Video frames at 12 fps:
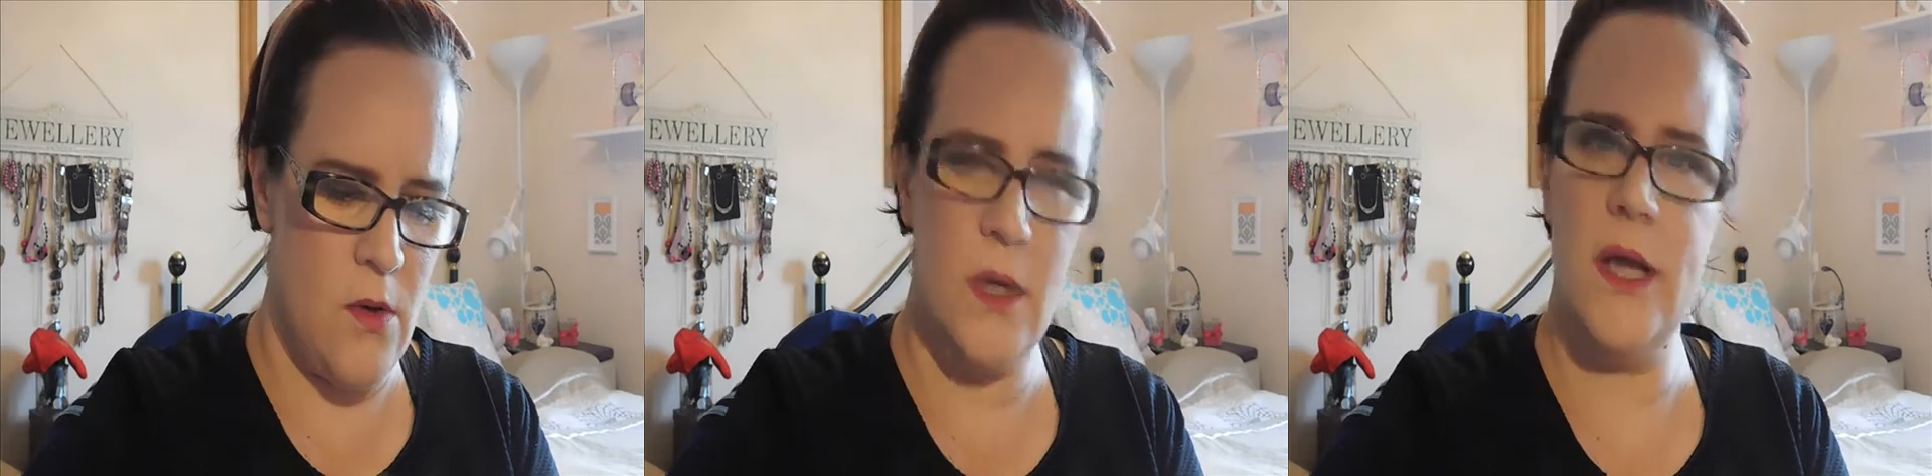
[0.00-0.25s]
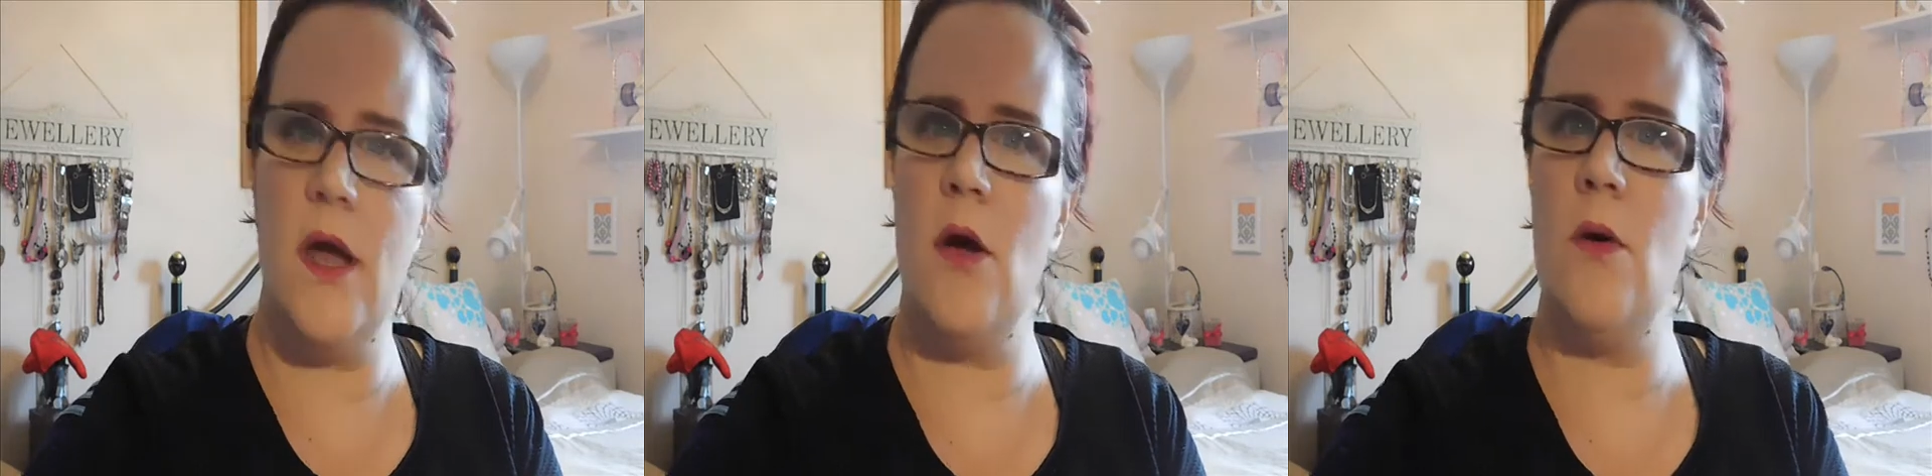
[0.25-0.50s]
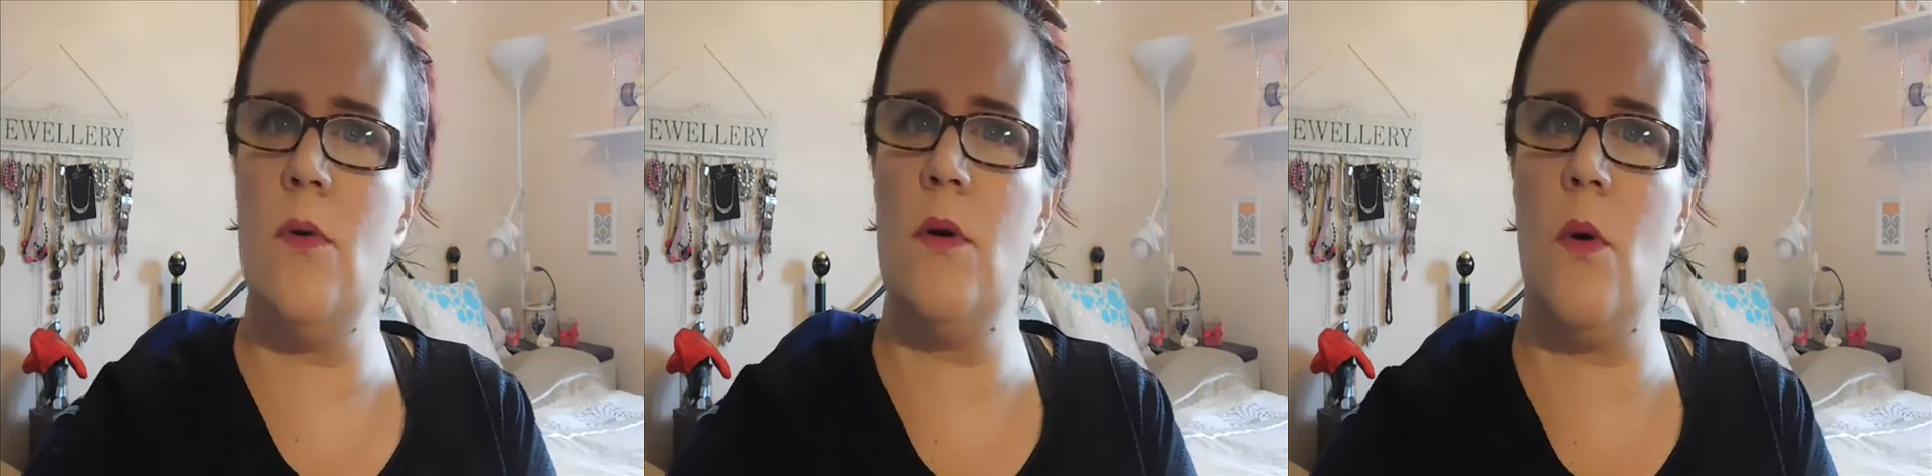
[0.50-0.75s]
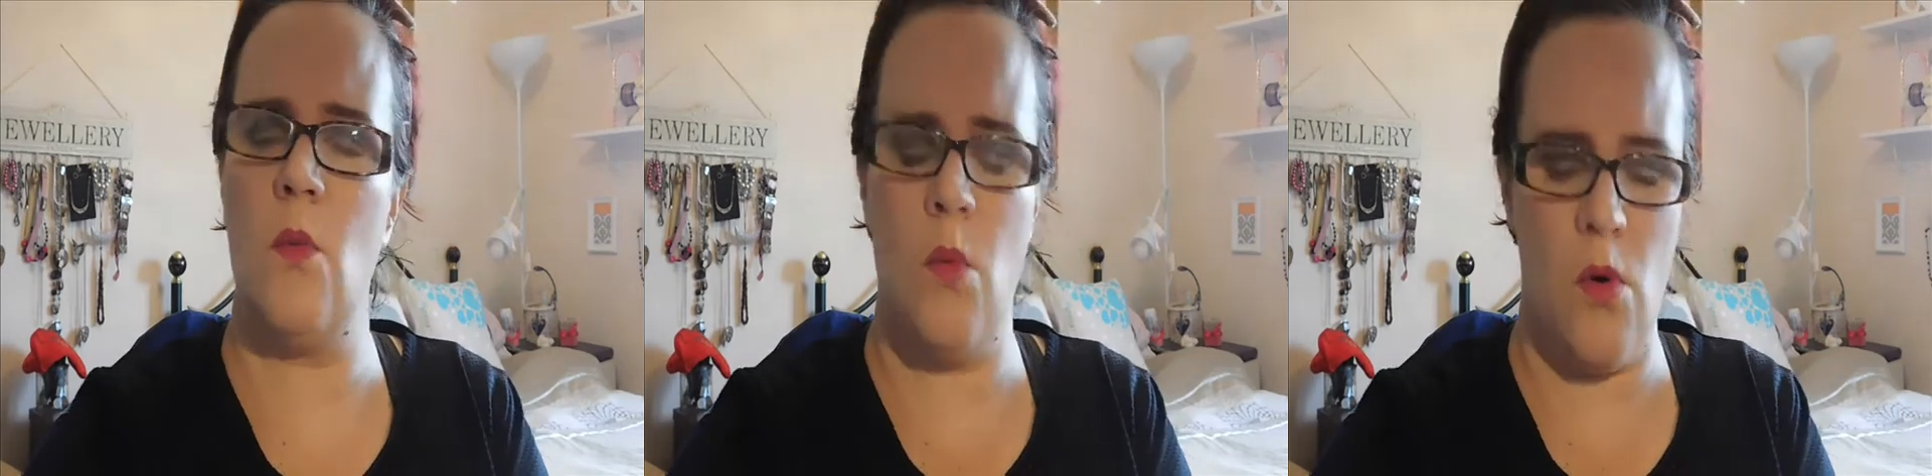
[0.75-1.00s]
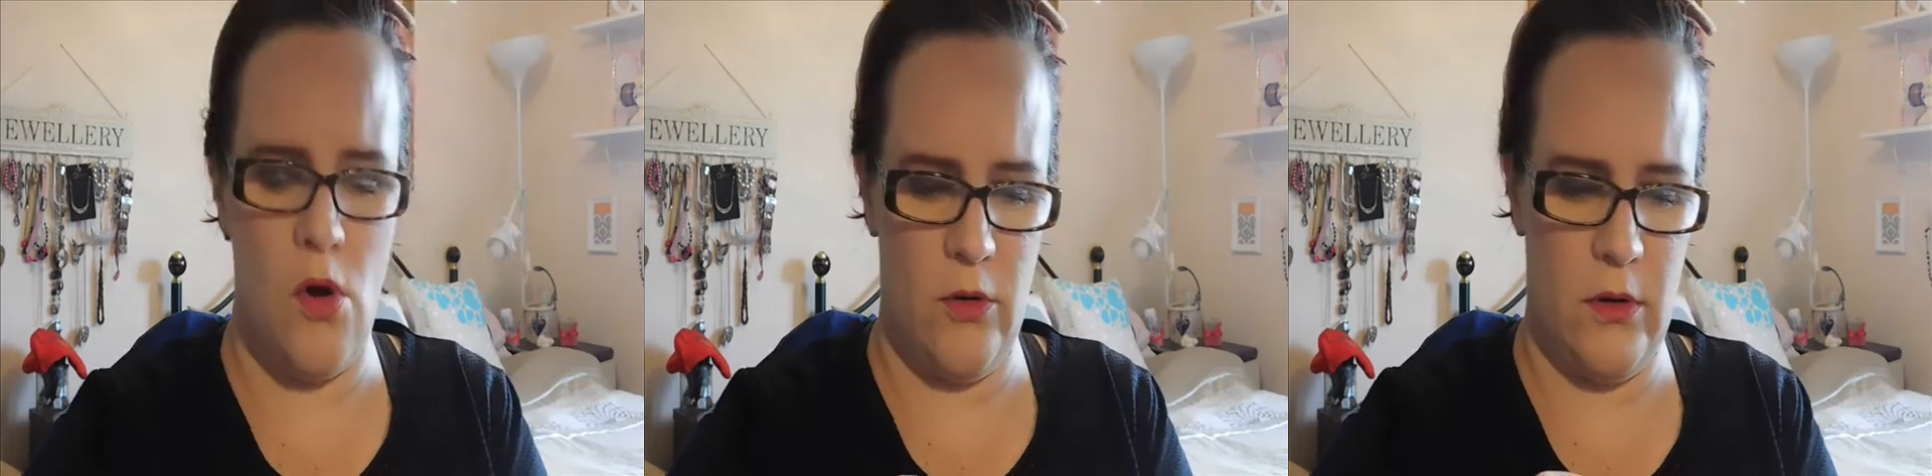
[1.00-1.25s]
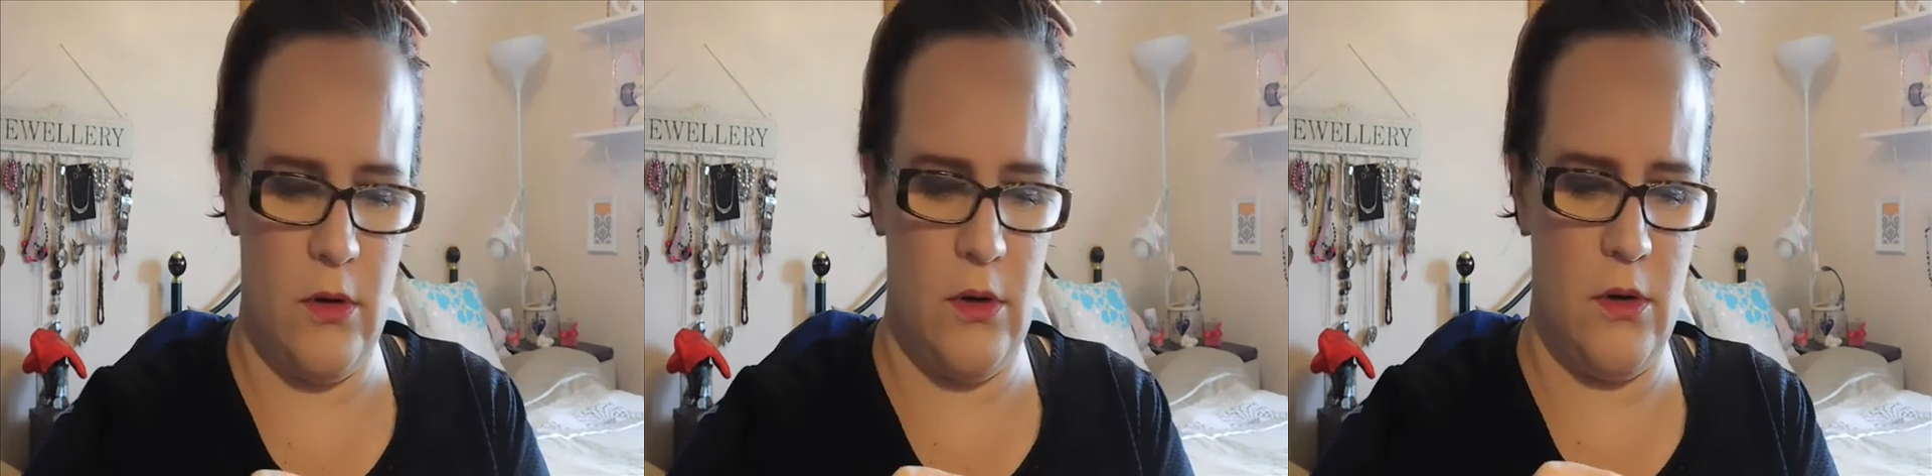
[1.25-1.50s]
only own
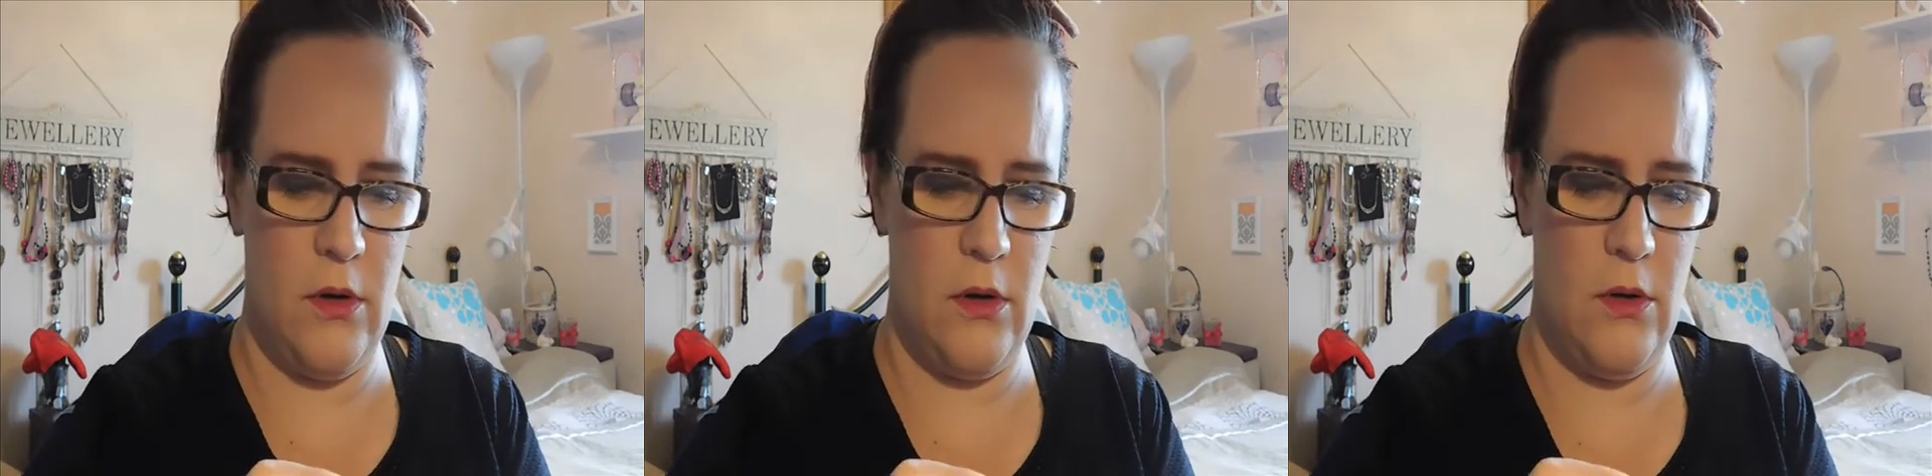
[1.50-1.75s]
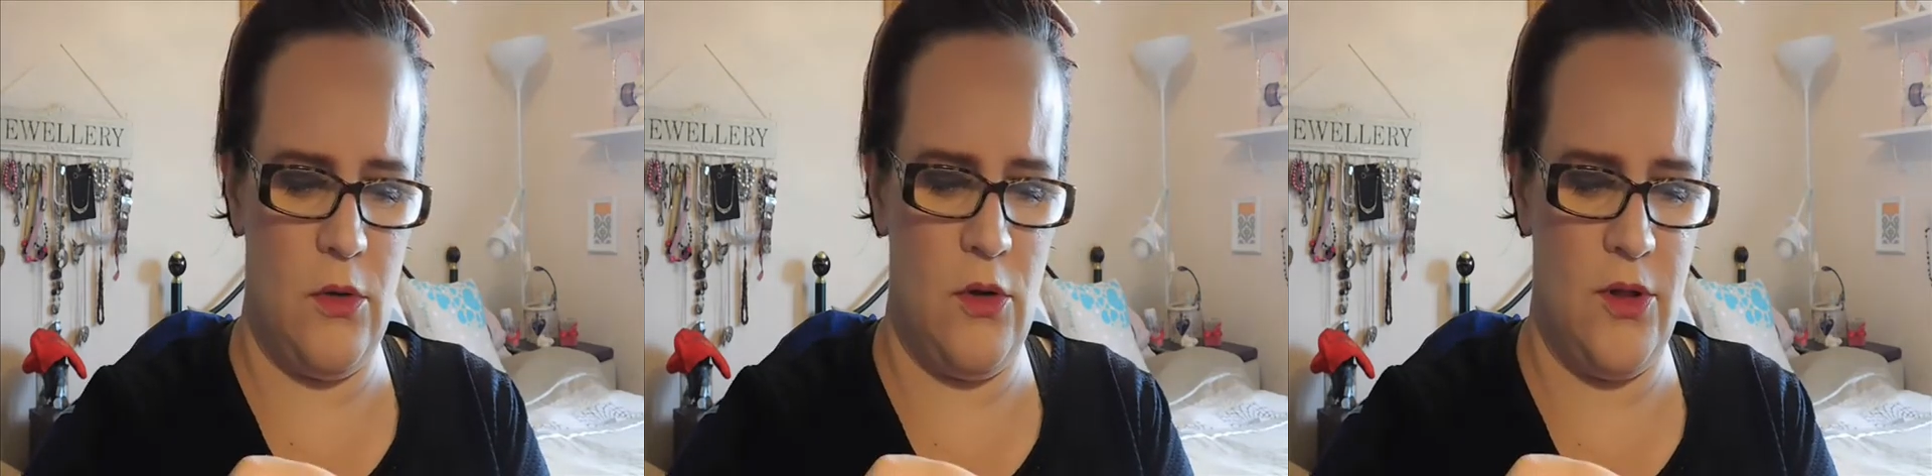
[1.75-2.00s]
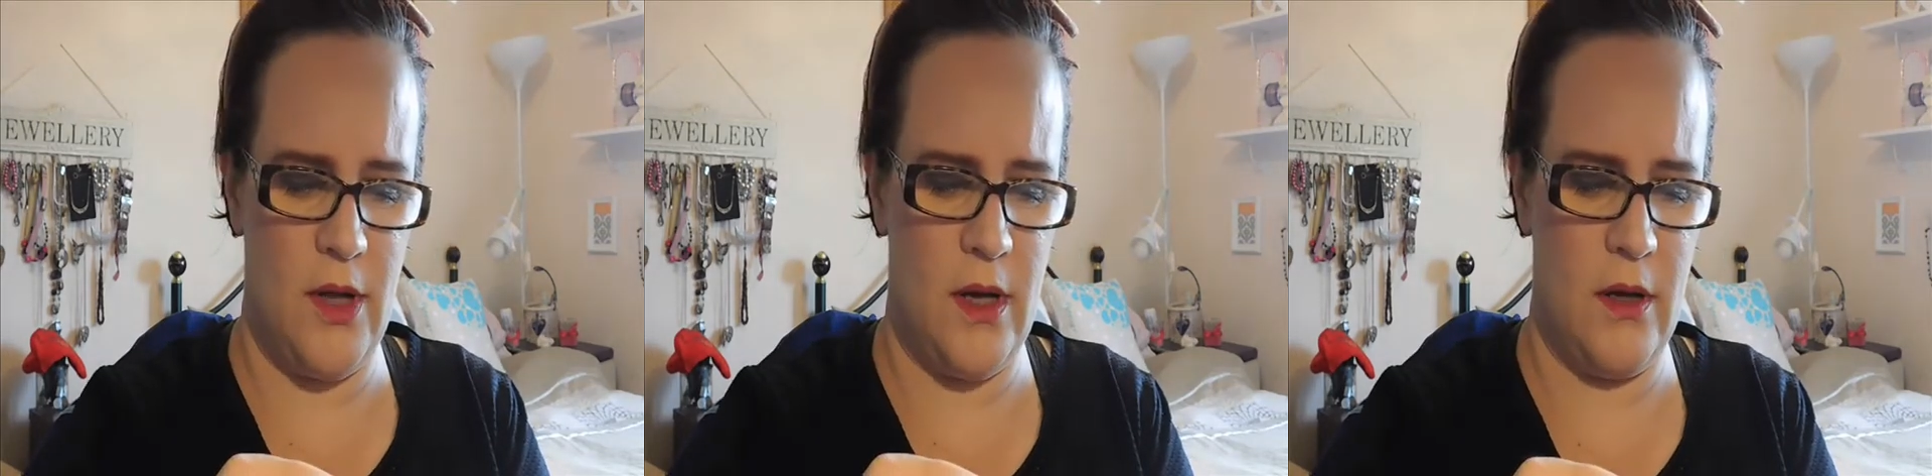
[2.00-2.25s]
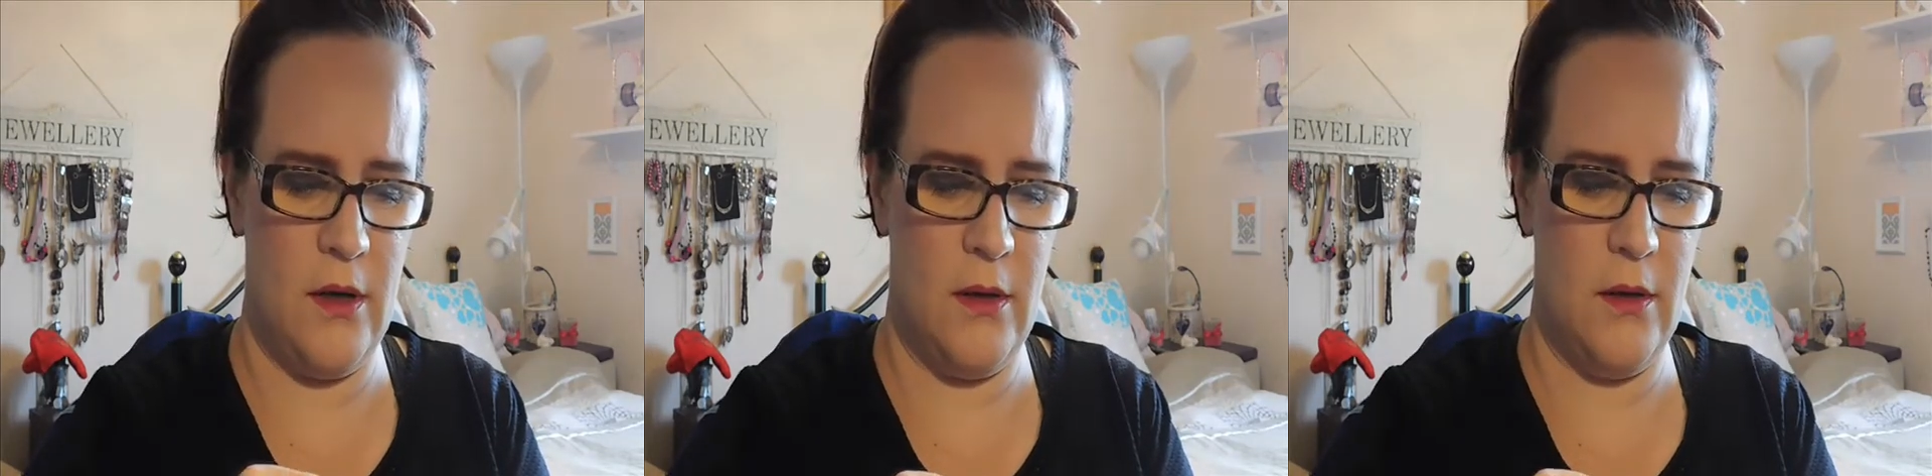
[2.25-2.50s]
one other.